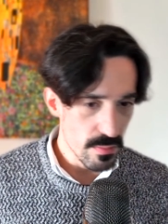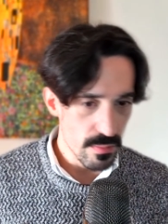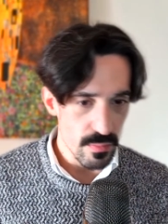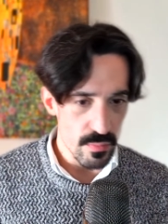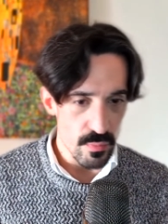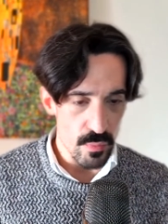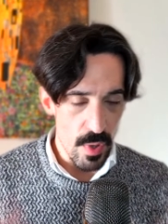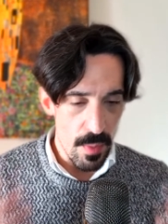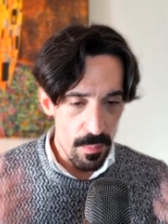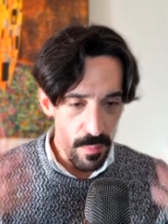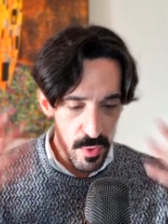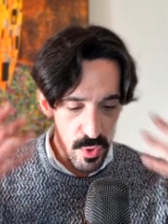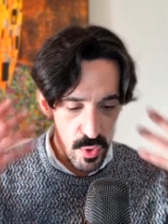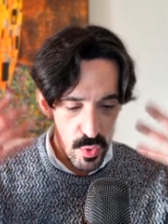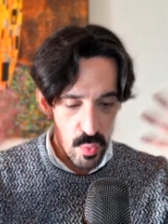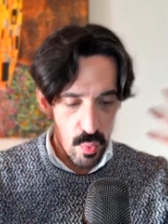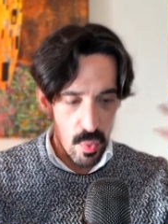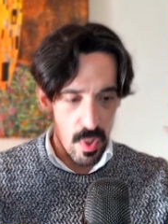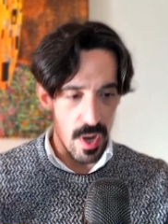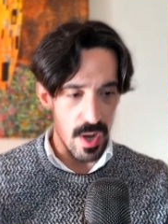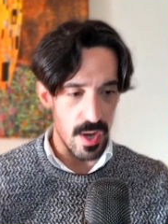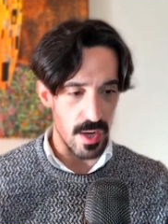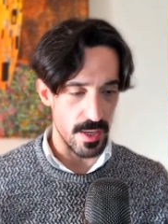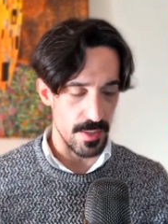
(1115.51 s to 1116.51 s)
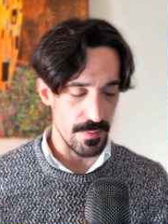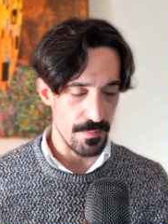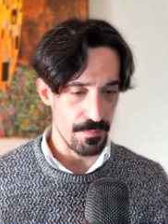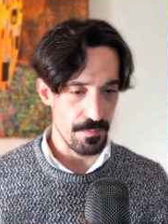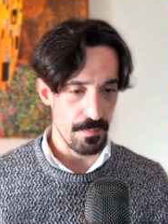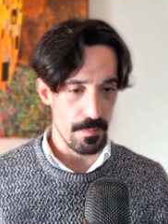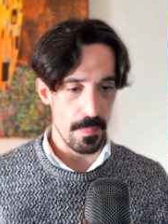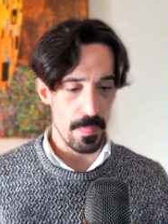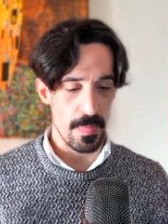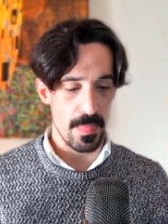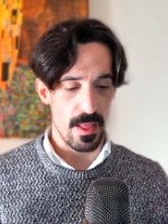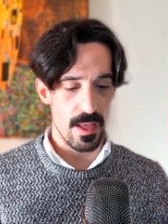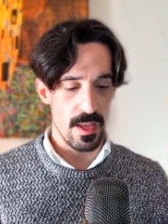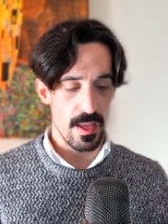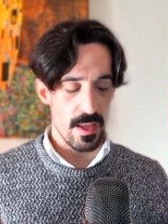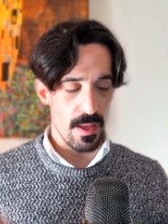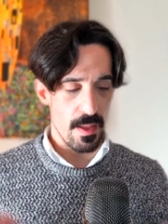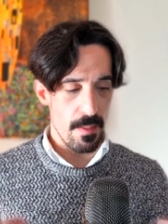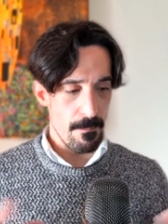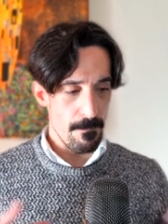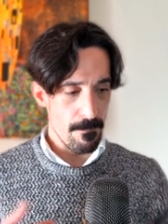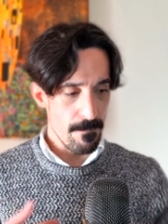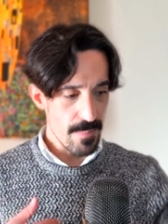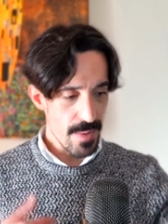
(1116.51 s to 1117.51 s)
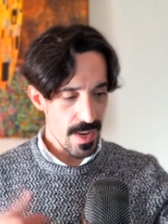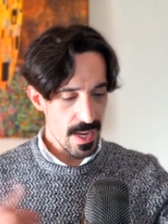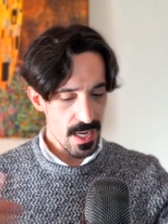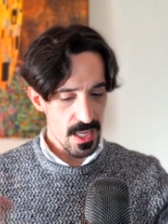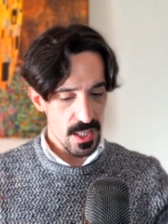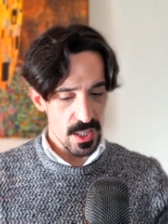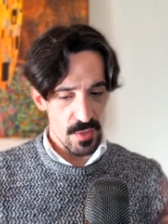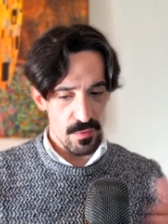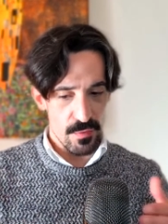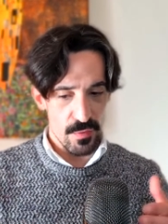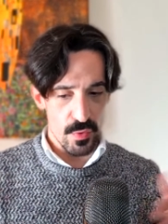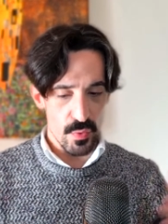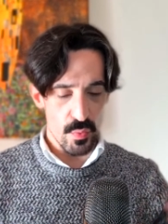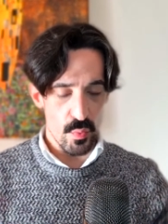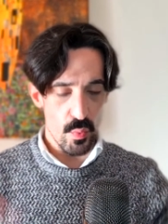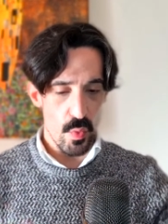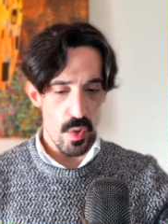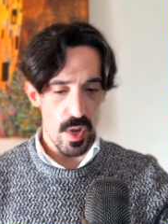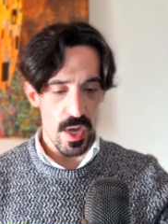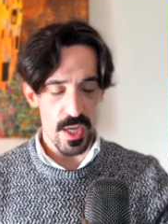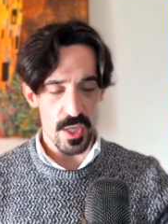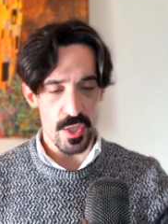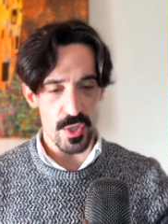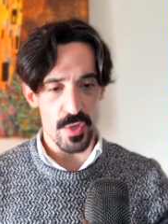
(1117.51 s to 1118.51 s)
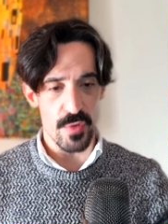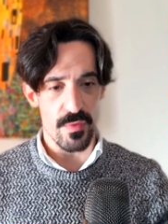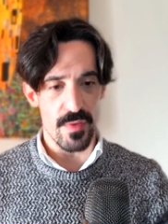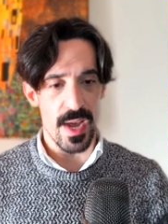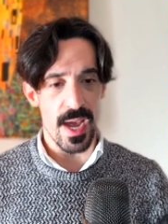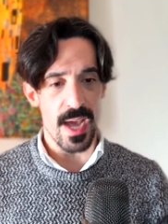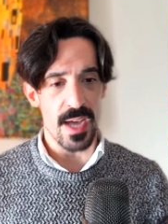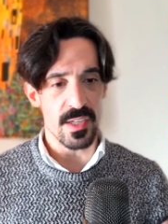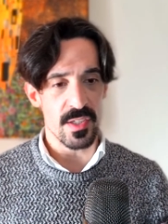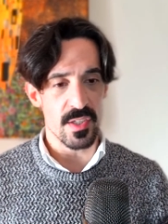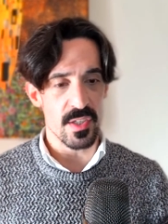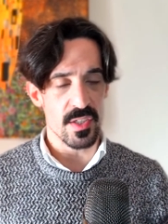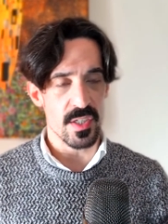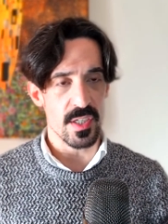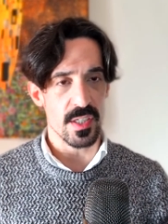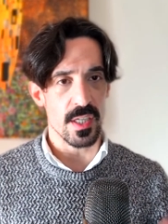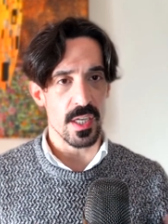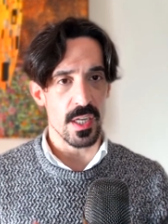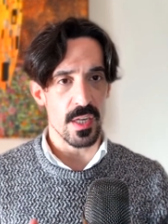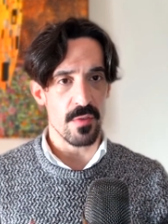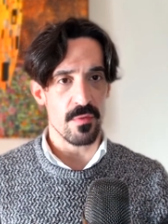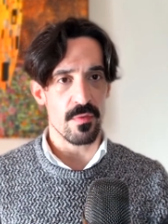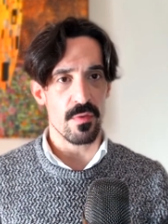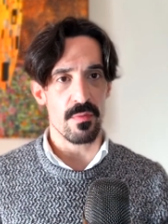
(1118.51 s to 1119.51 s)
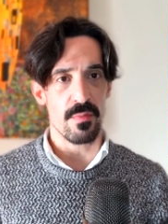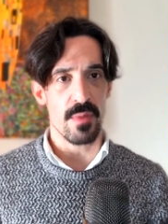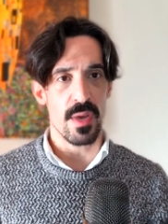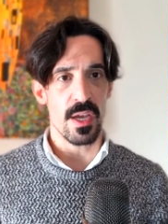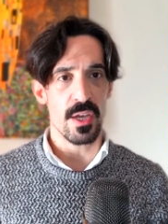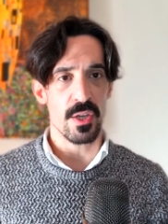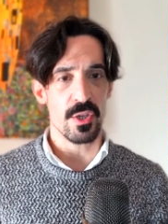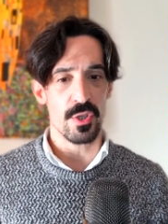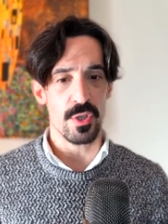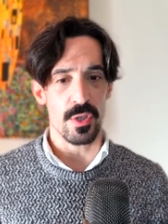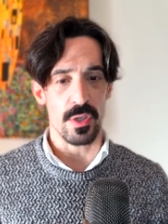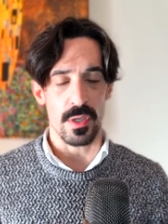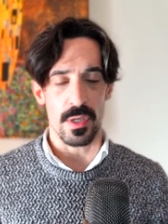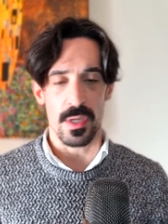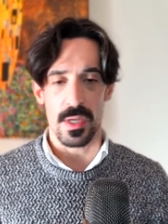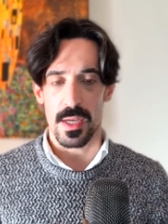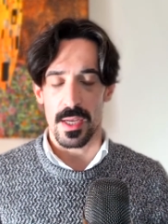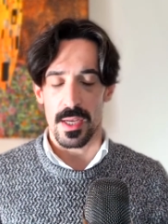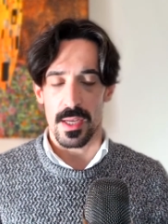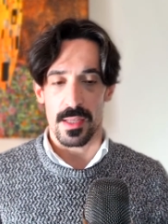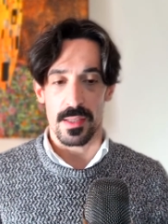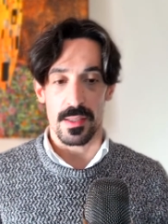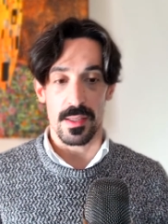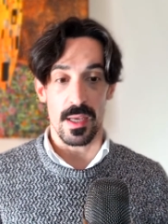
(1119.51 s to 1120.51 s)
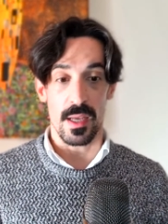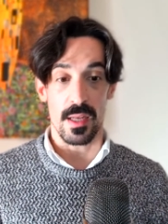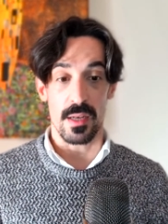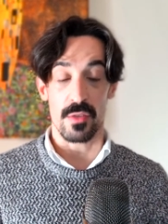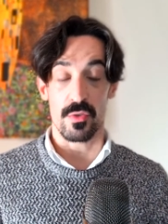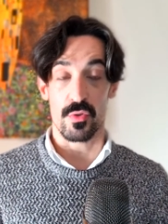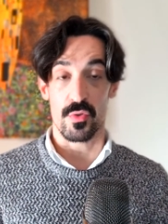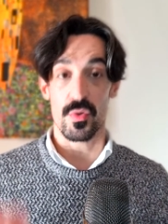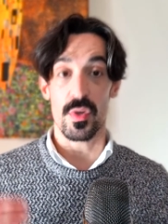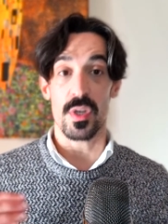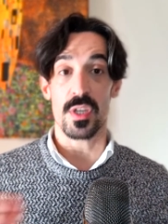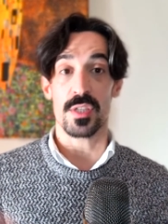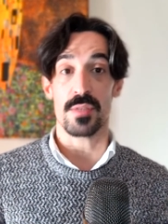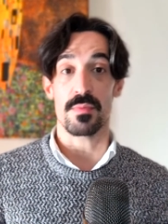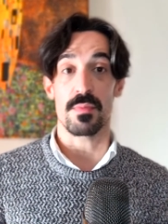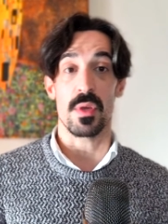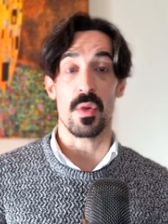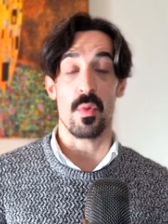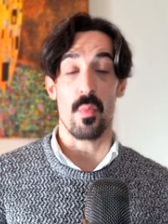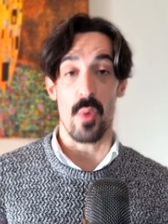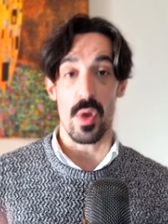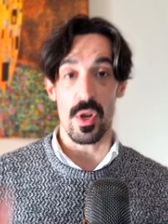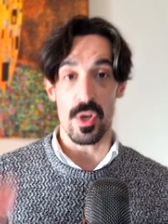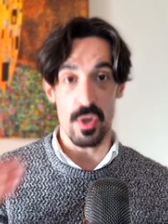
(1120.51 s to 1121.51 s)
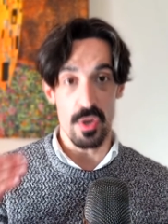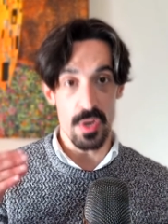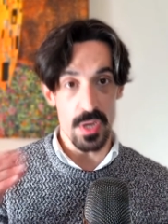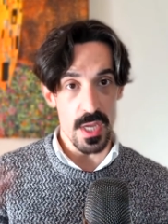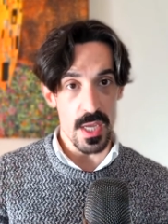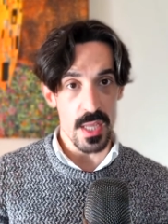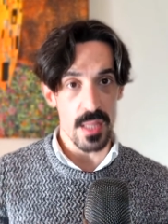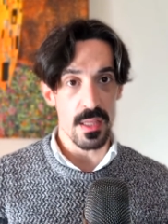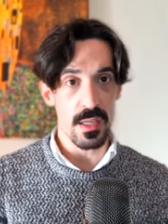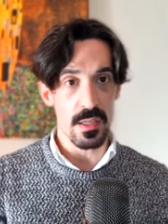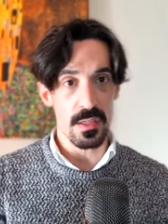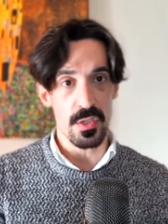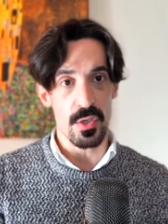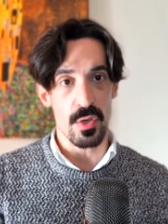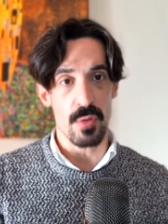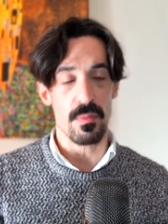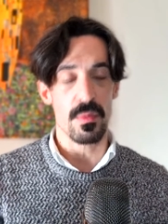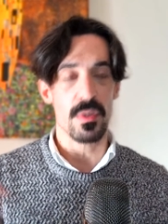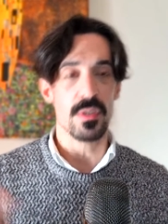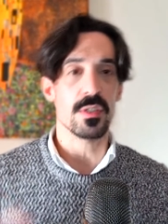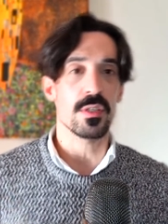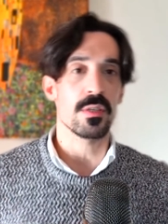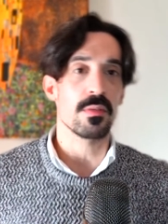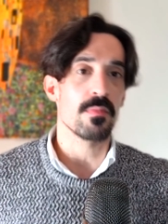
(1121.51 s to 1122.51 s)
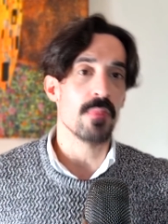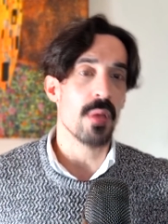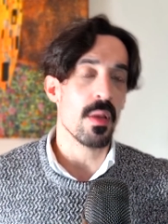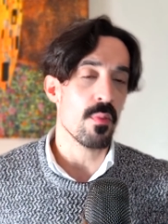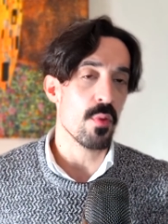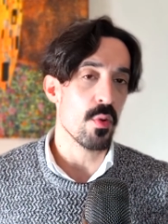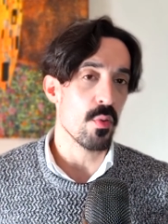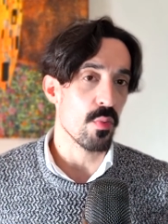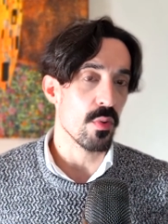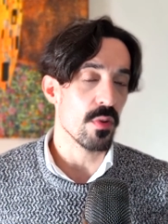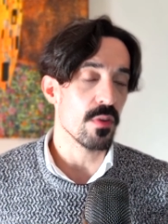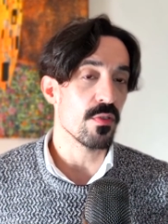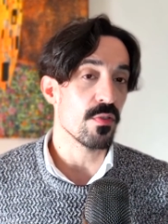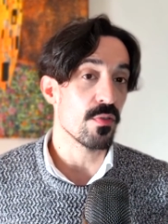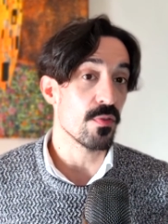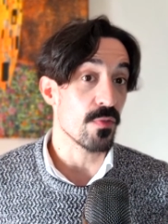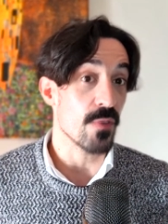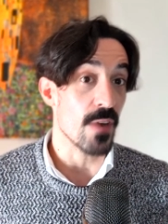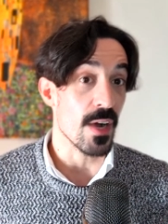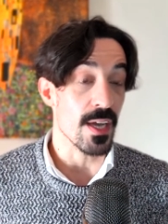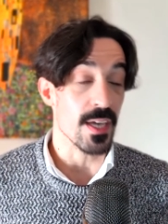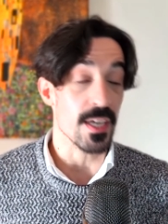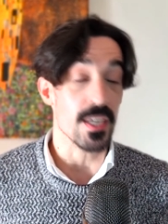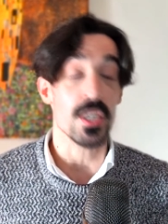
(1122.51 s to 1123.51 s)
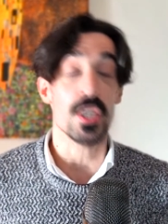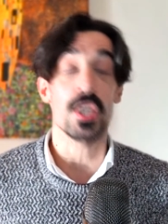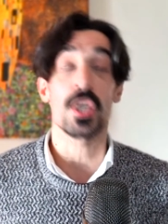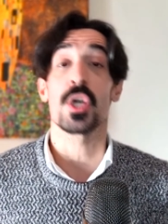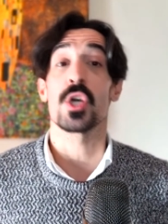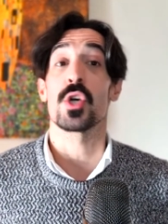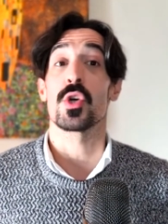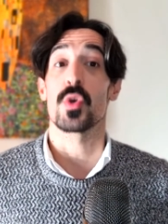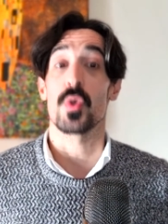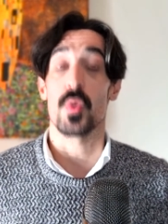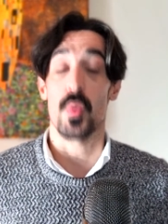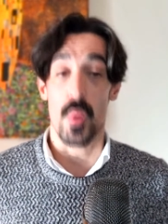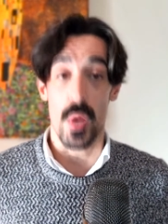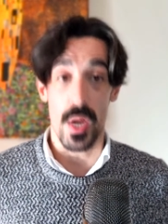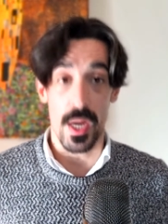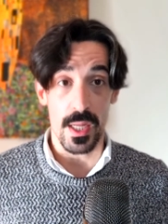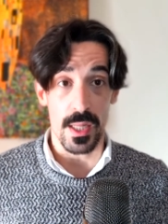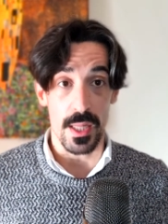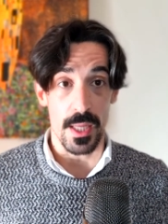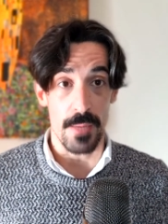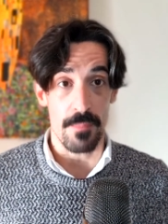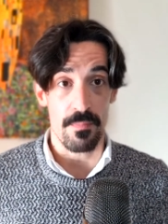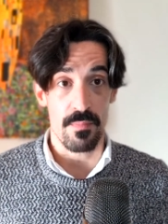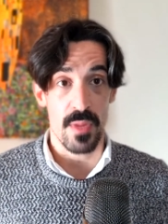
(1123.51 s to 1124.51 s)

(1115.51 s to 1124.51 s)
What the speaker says: repertoire many different ways of accessing that information, then trust me, when you need it, your muscle memory will fire quickly.